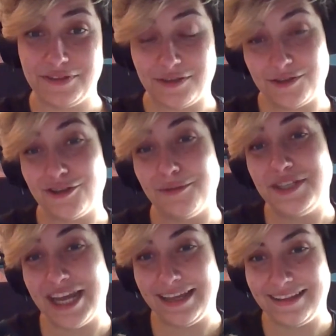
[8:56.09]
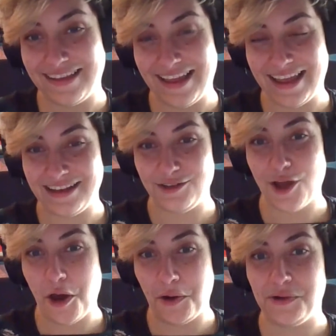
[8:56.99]
the subject and
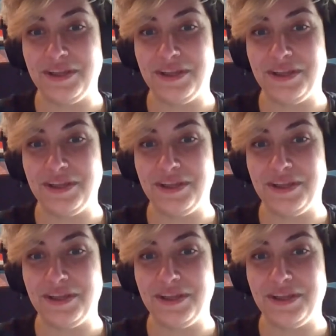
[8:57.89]
your